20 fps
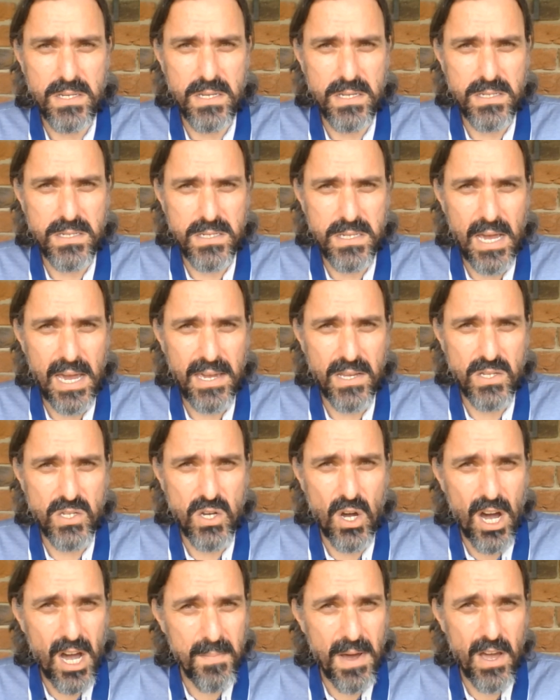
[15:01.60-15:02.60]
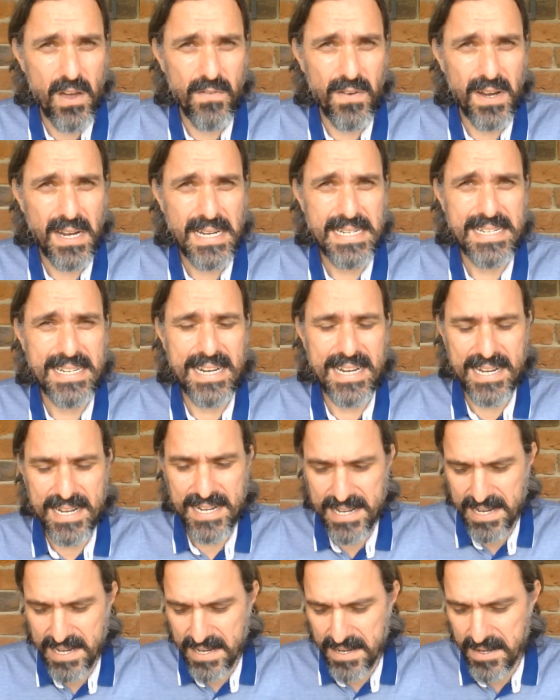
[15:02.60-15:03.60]
take your time over
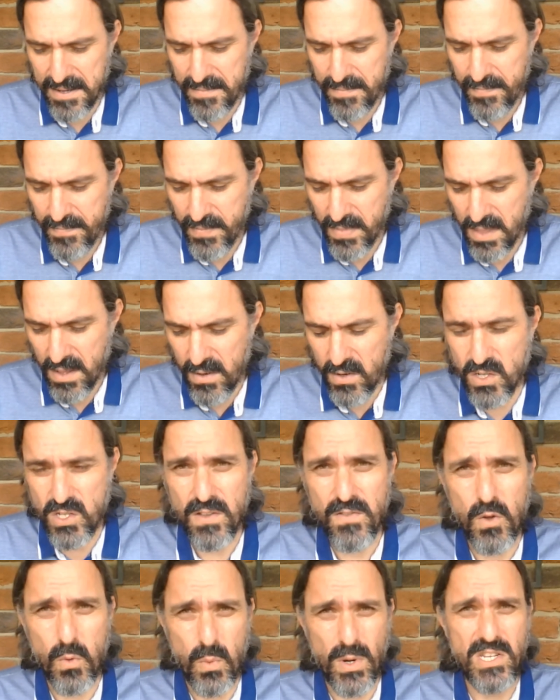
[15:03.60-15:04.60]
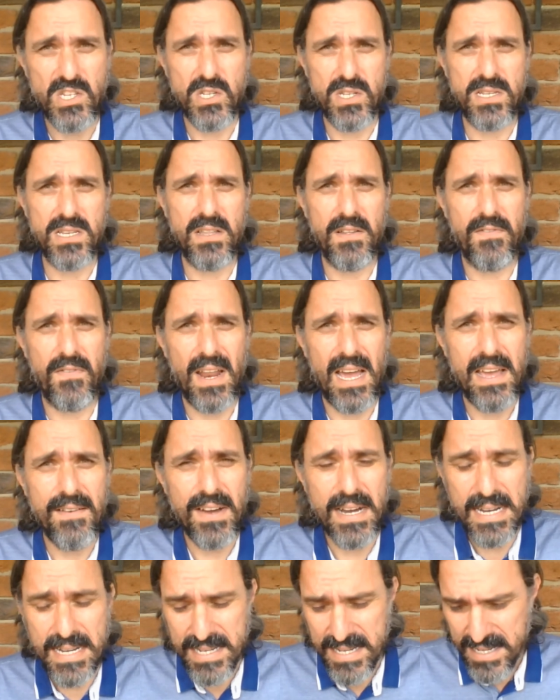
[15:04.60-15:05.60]
because of the richness in the
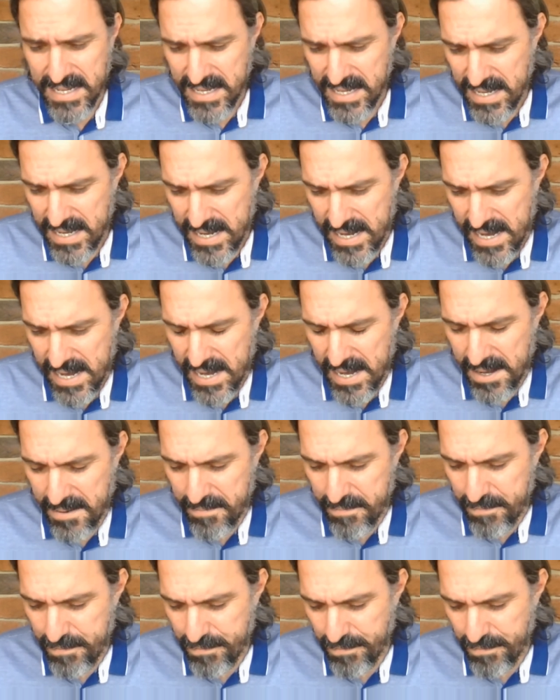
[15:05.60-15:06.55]
flavour. But